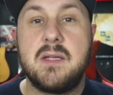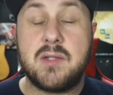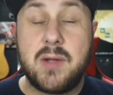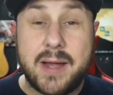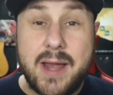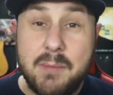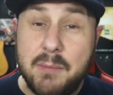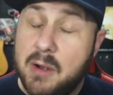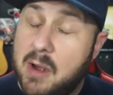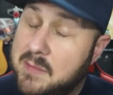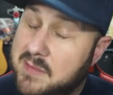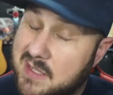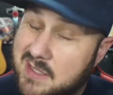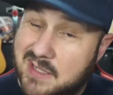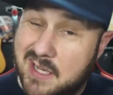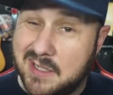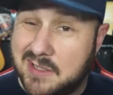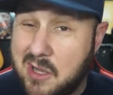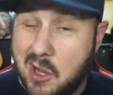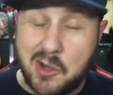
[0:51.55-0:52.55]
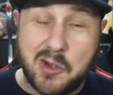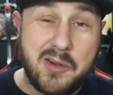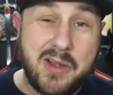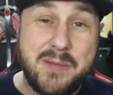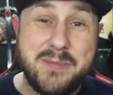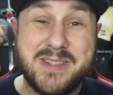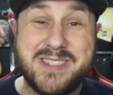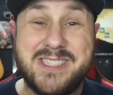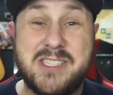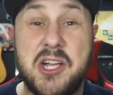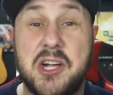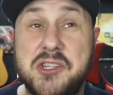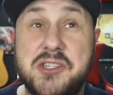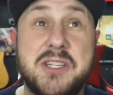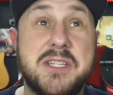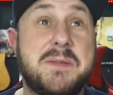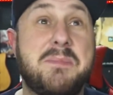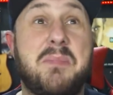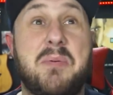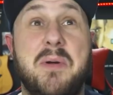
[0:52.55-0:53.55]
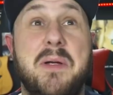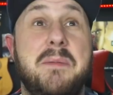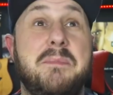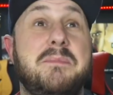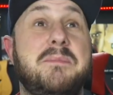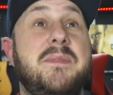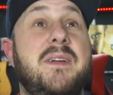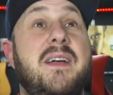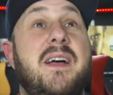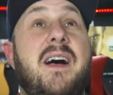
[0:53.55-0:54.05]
So I came across this TikTok. Her name is Duchess Prim,